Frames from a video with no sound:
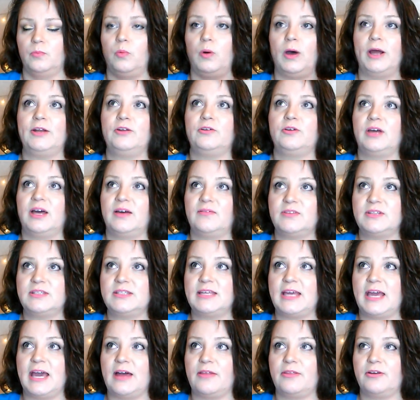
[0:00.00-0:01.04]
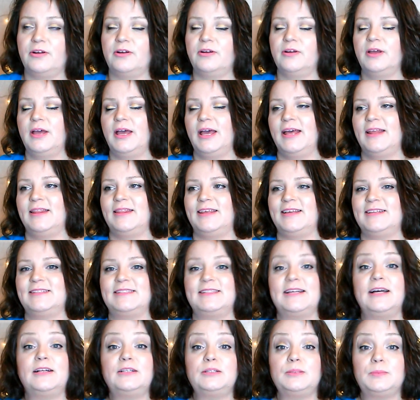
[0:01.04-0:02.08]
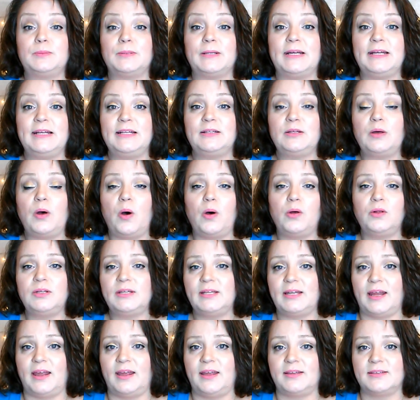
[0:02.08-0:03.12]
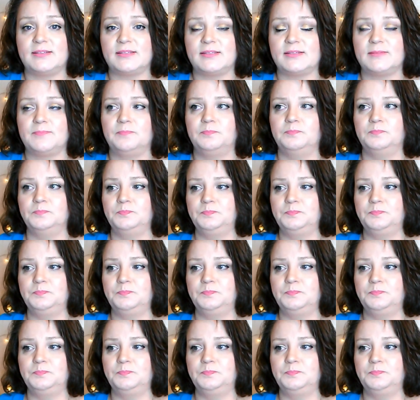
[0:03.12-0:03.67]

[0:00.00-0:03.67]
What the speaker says: do covens gather? They celebrate the holy days,